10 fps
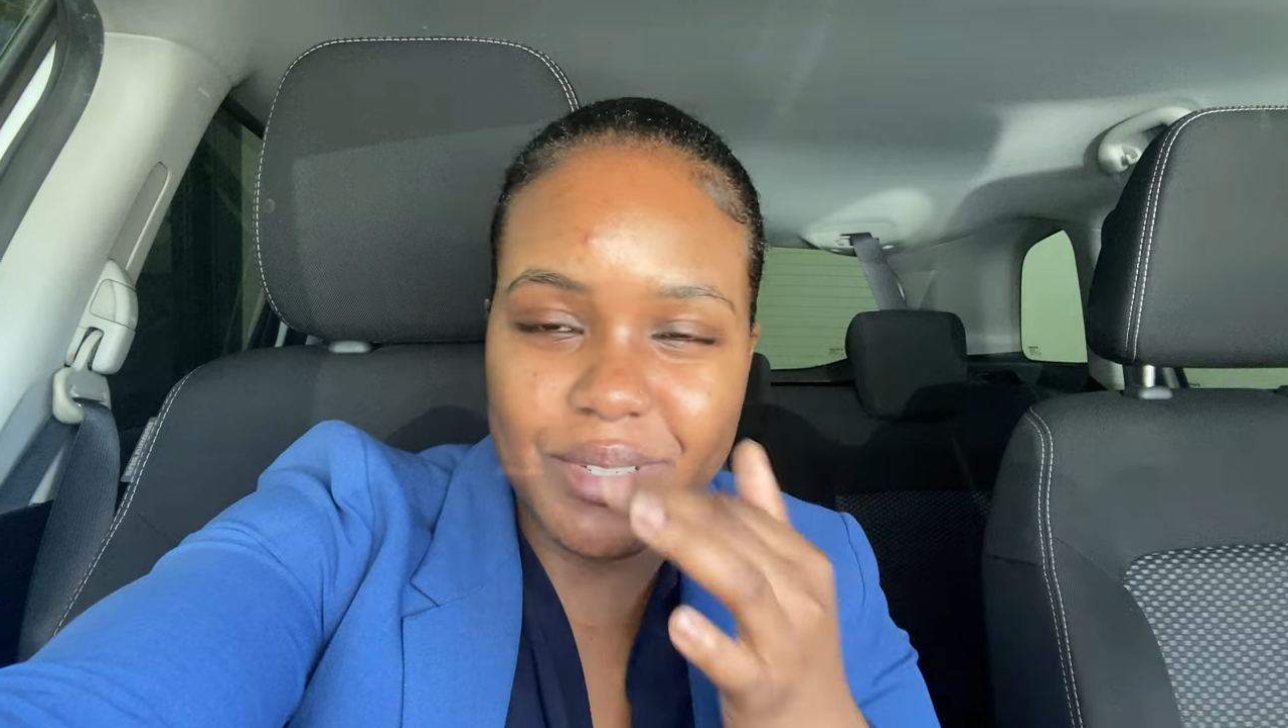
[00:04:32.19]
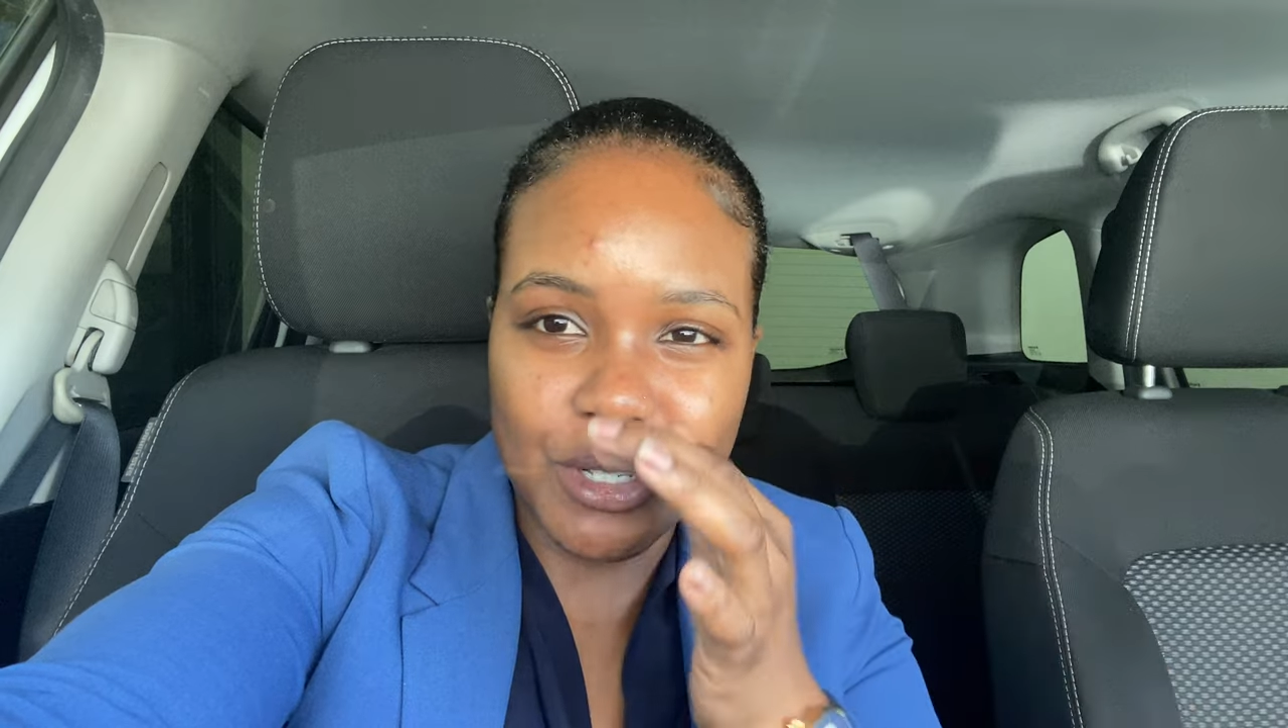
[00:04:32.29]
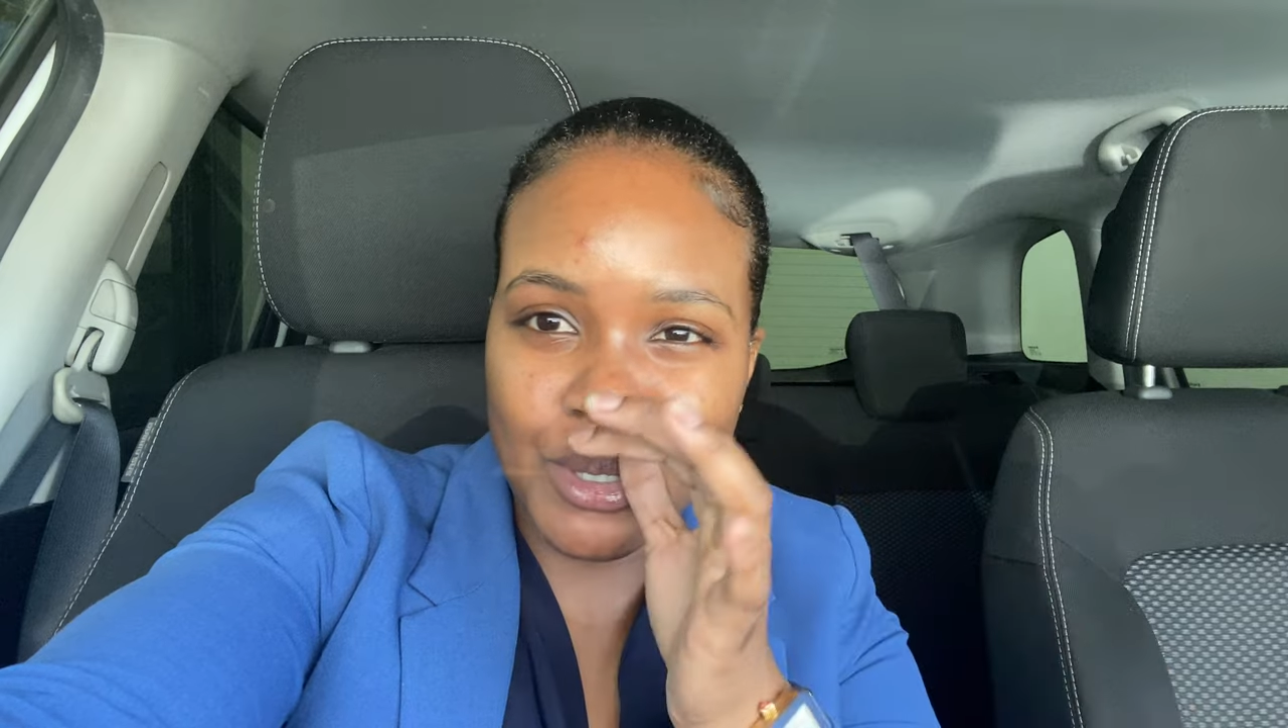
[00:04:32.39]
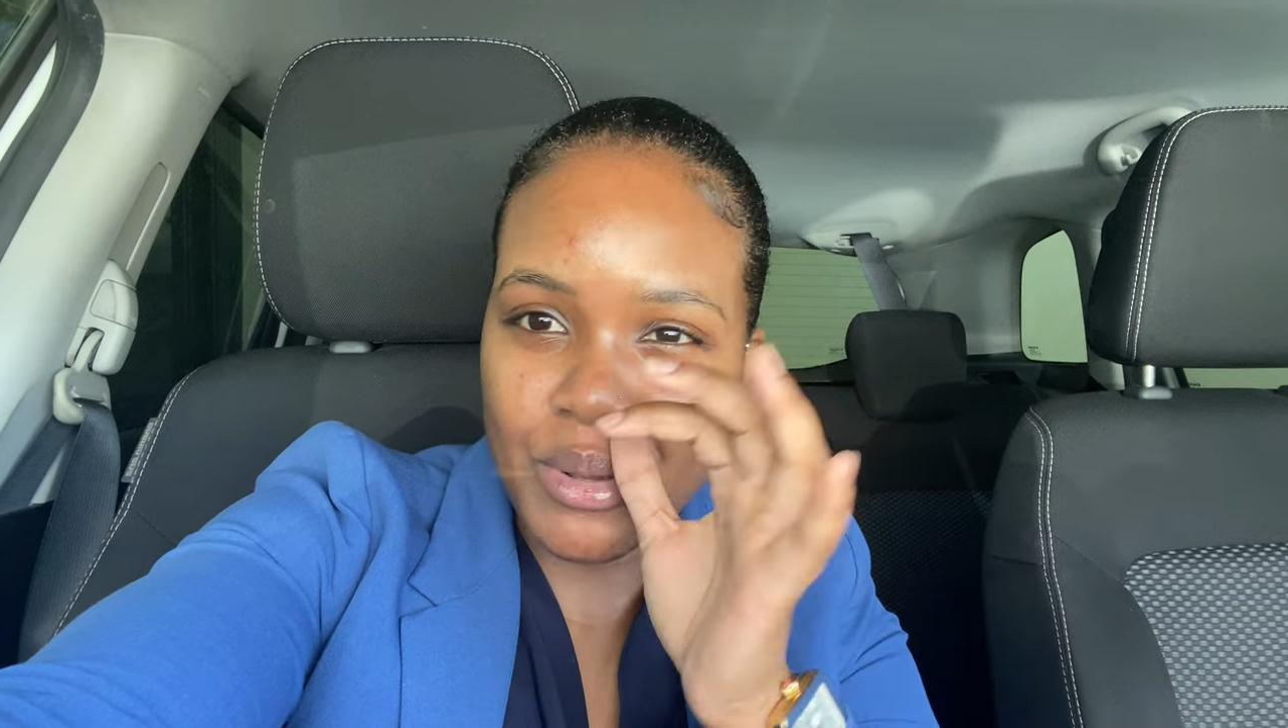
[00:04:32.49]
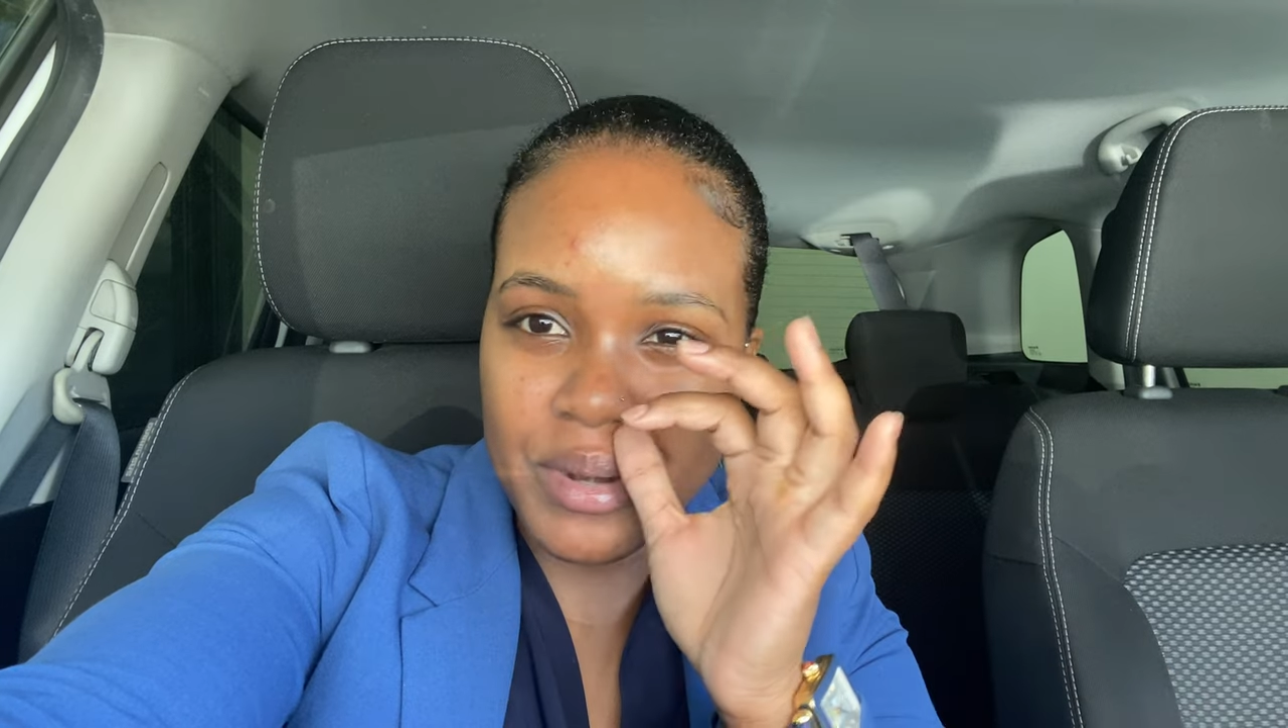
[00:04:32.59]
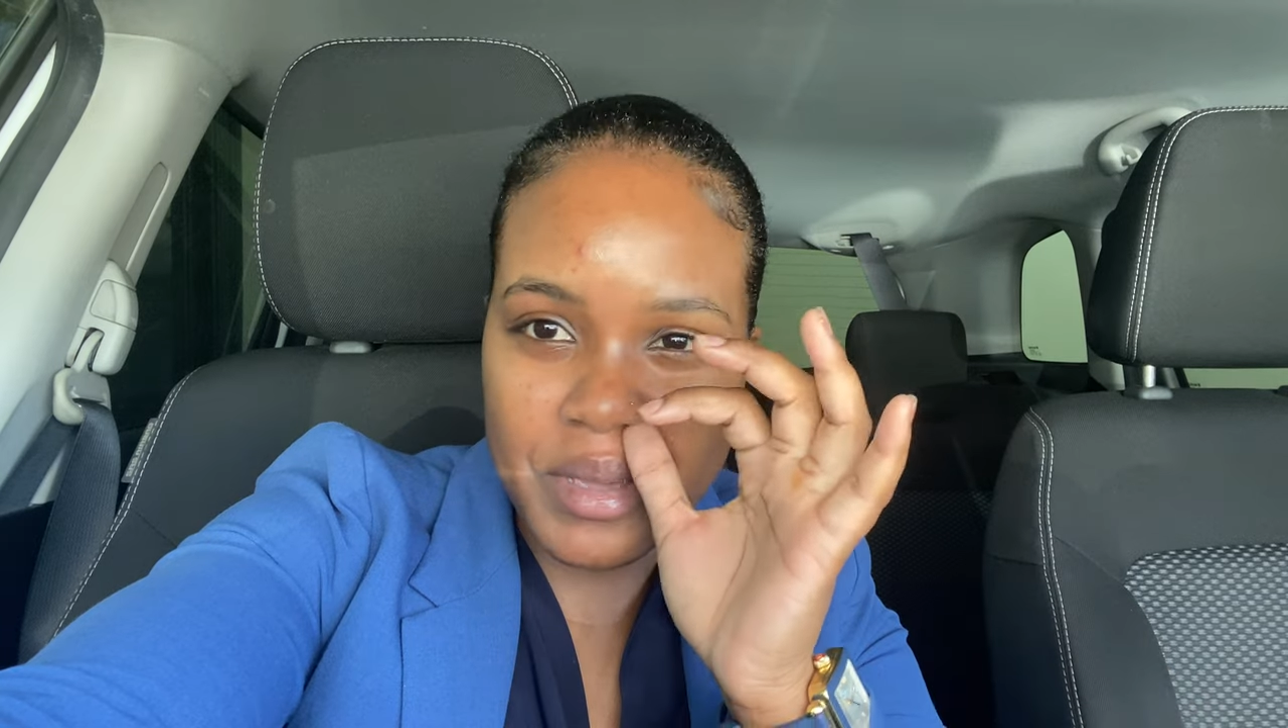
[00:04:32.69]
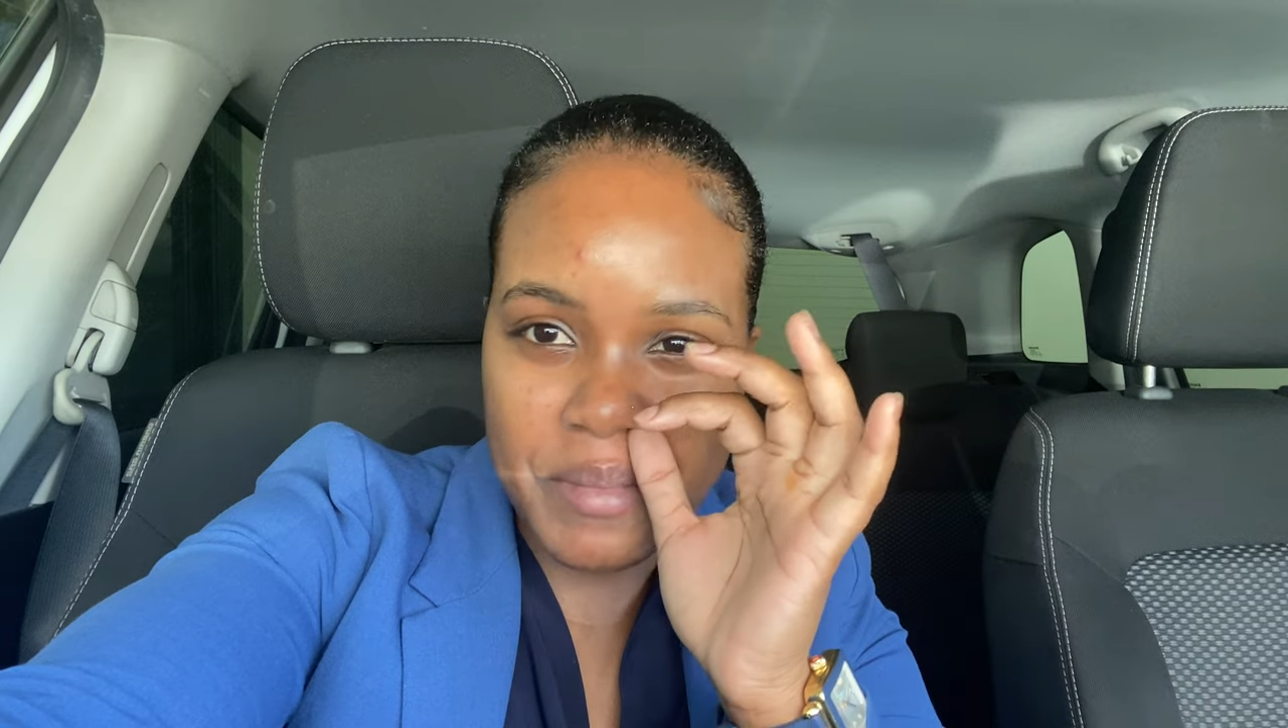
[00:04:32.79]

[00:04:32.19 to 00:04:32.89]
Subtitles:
your Sunday